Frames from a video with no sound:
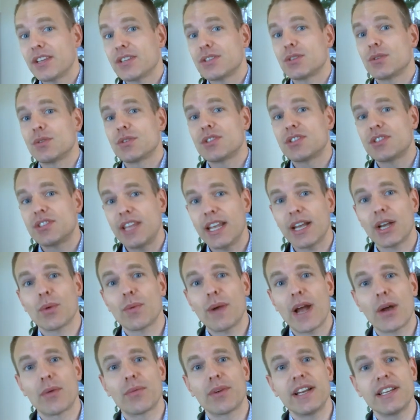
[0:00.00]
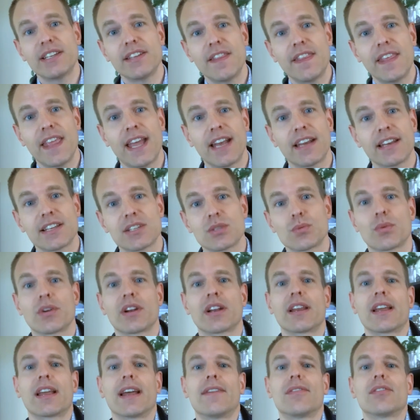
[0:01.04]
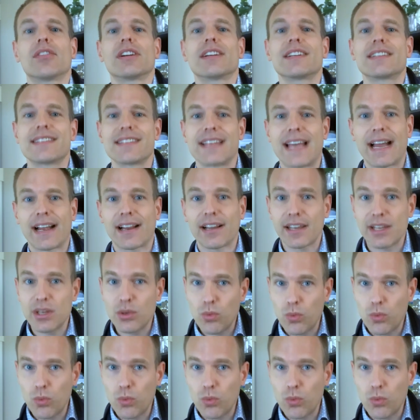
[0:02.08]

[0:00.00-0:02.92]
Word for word: So stick around right to the end because we're gonna cover exactly